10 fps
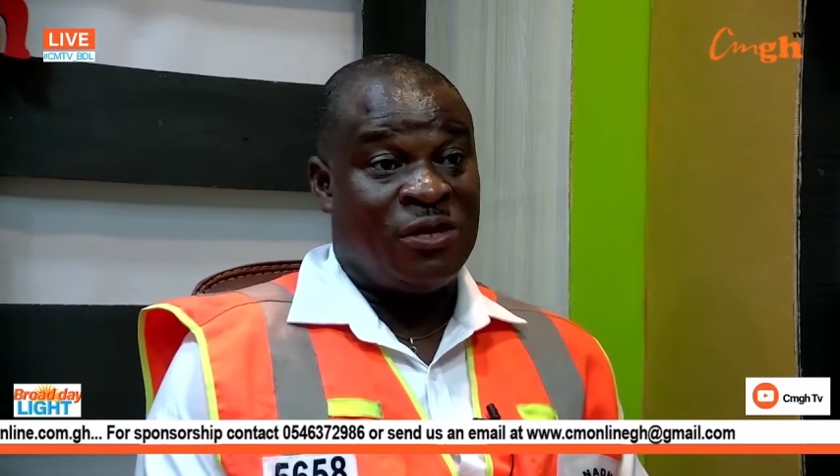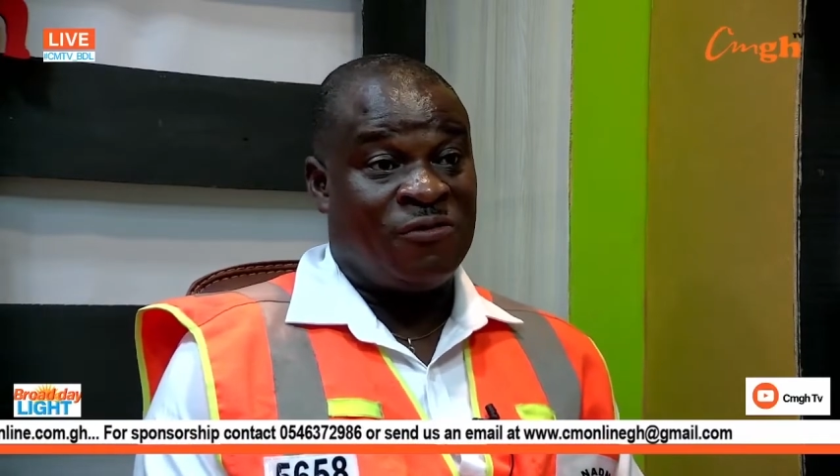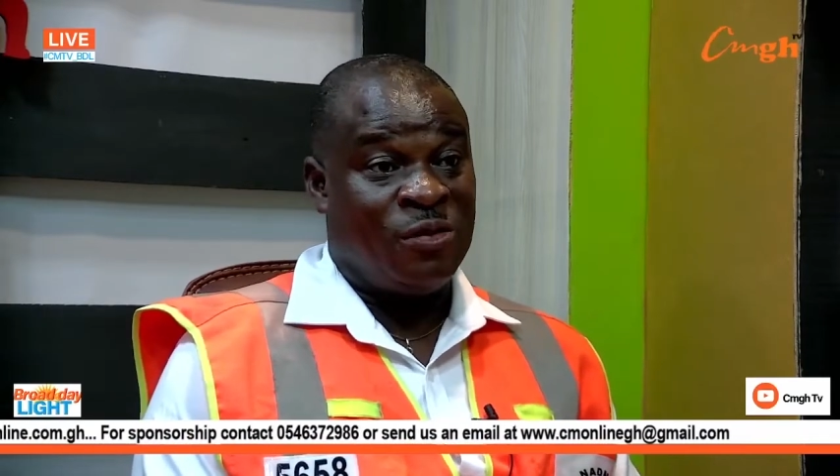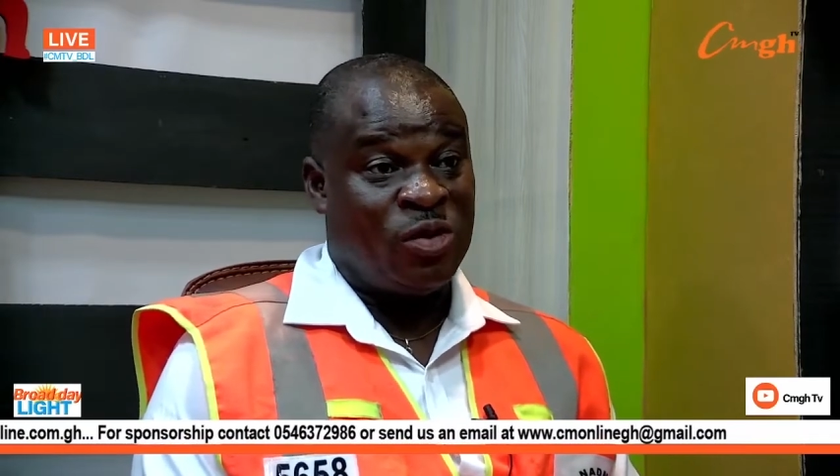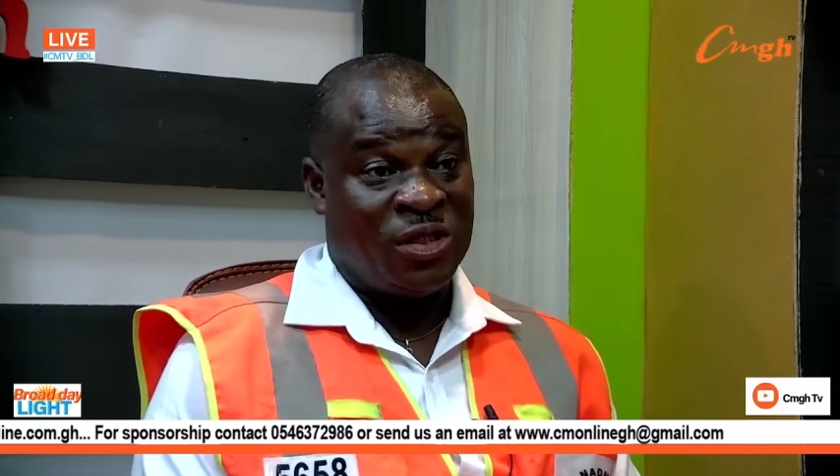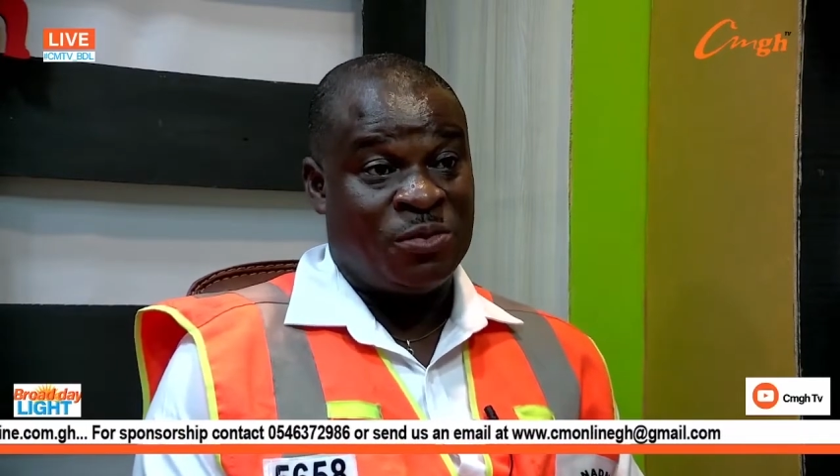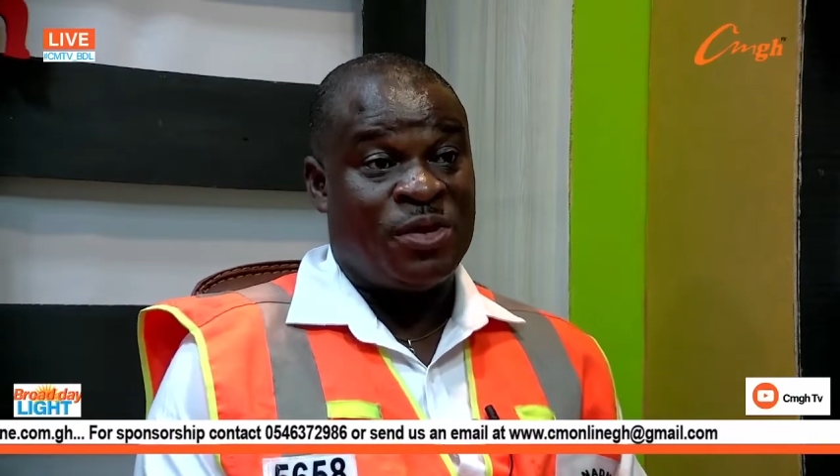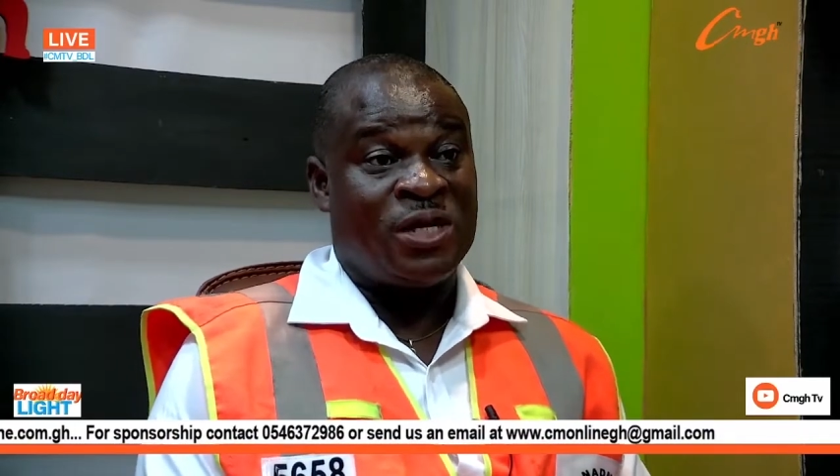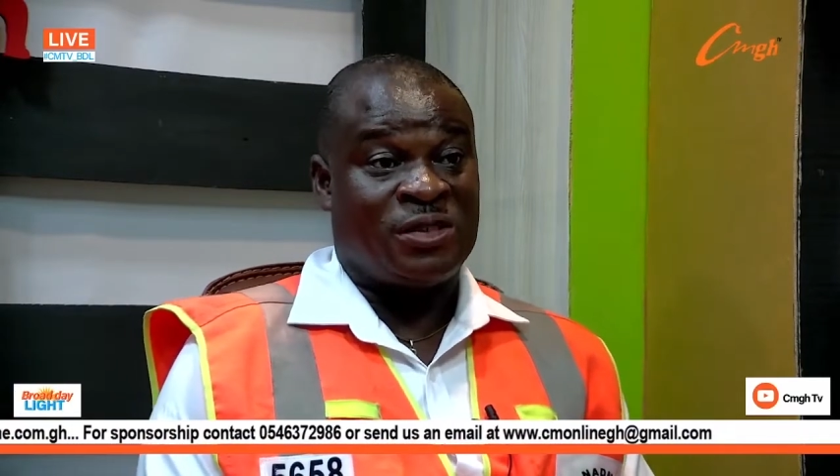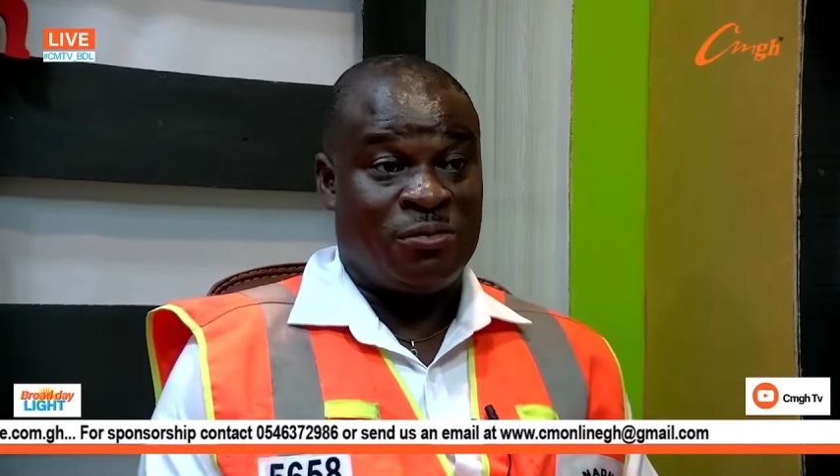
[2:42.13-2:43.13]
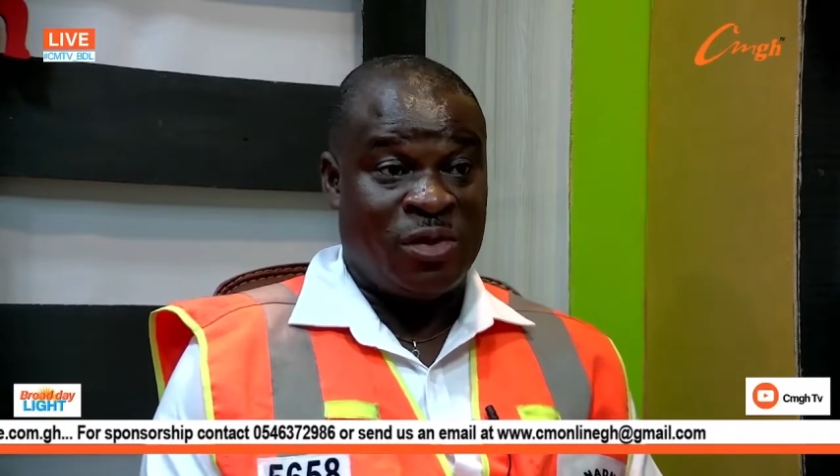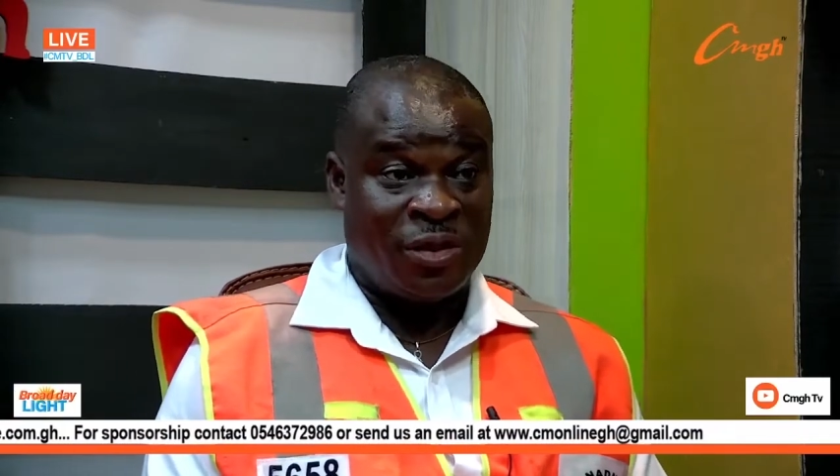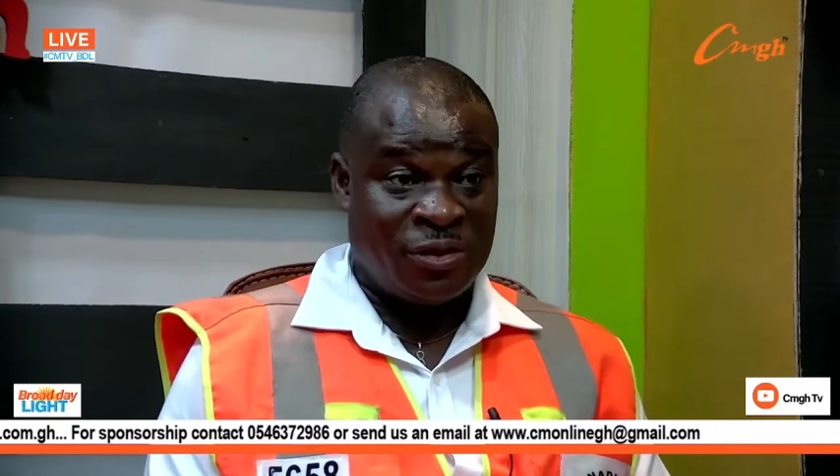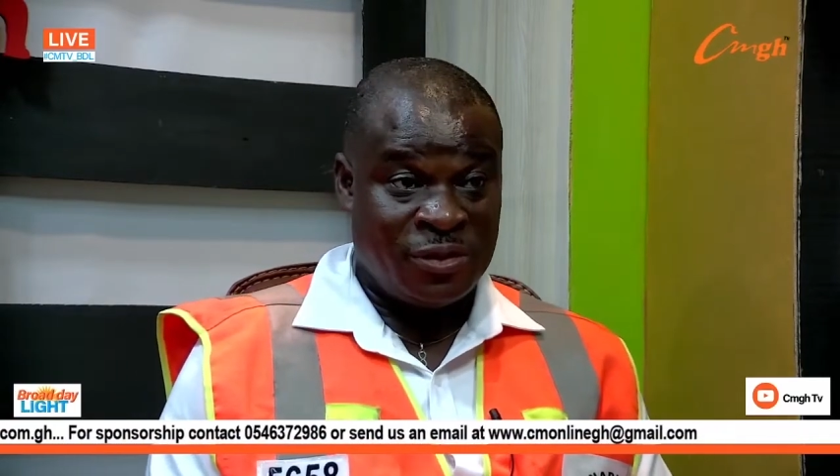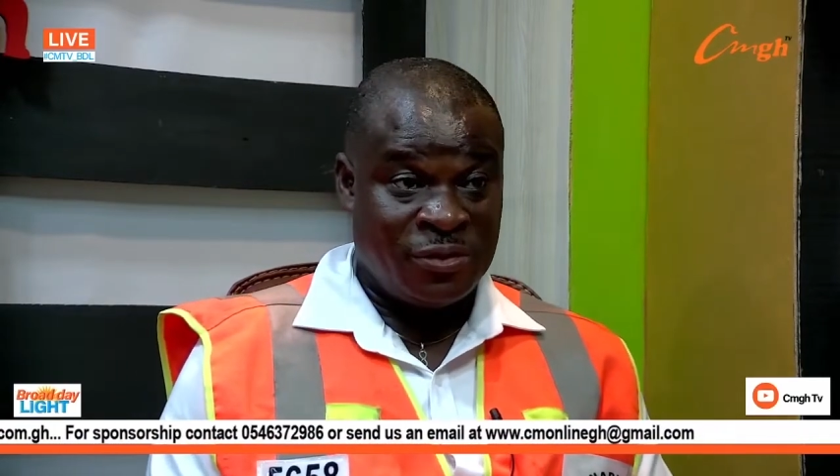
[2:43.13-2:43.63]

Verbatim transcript: of the municipal assembly.